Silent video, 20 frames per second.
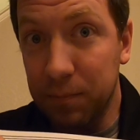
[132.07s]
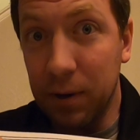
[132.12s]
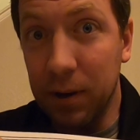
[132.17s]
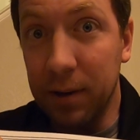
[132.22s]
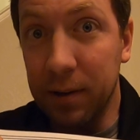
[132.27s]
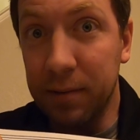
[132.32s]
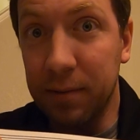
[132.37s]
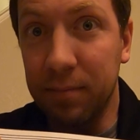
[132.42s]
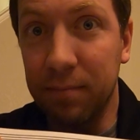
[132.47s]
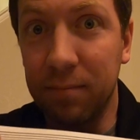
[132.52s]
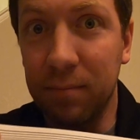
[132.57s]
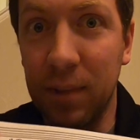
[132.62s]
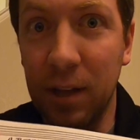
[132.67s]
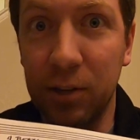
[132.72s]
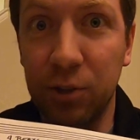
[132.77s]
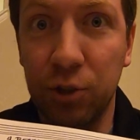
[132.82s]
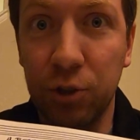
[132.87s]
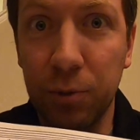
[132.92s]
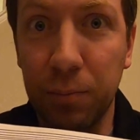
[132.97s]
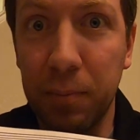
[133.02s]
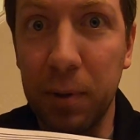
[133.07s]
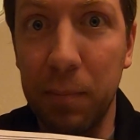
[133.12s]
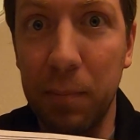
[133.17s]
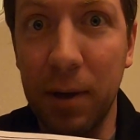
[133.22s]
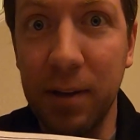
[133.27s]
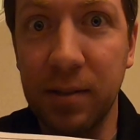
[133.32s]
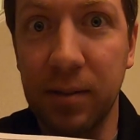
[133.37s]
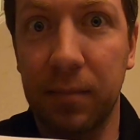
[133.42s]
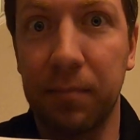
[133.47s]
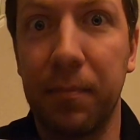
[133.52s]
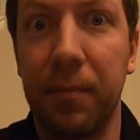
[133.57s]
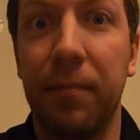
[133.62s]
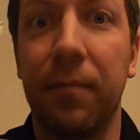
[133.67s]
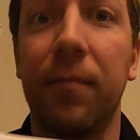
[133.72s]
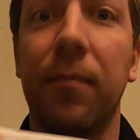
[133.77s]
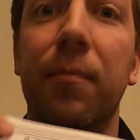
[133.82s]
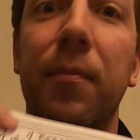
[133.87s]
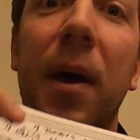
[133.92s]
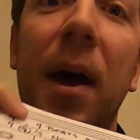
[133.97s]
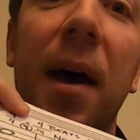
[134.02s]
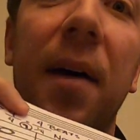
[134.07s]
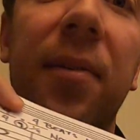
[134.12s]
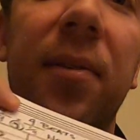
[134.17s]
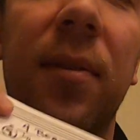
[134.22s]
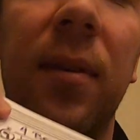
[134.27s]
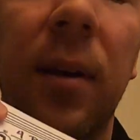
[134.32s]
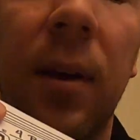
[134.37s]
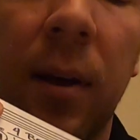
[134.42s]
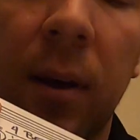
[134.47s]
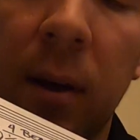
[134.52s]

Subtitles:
but that should be basic math.